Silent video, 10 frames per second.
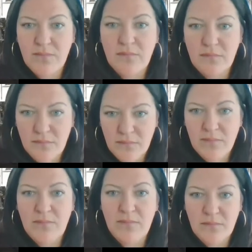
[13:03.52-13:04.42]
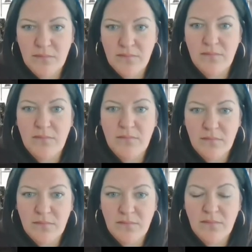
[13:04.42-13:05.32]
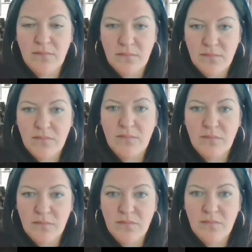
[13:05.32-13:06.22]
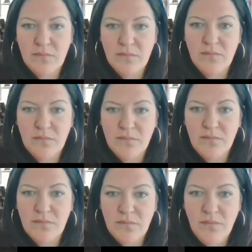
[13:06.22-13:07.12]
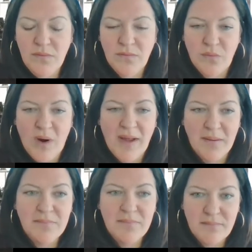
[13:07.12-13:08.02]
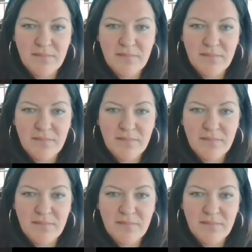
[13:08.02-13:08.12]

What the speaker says: [no speech]